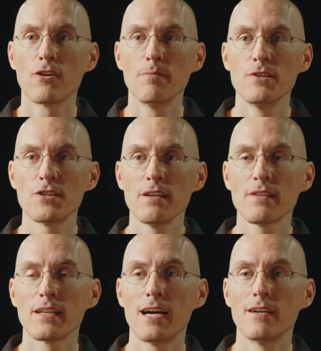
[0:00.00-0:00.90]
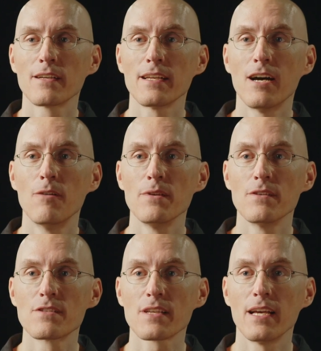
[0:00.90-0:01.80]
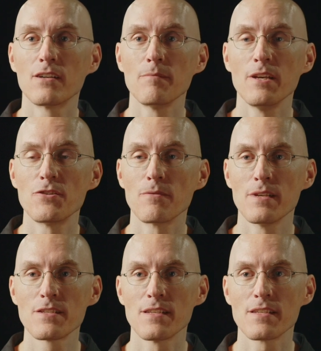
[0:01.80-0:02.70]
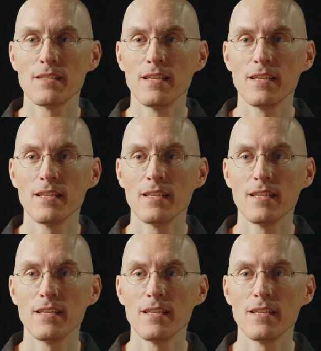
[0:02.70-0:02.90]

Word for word: OpenShift and how it can help you scale to meet your business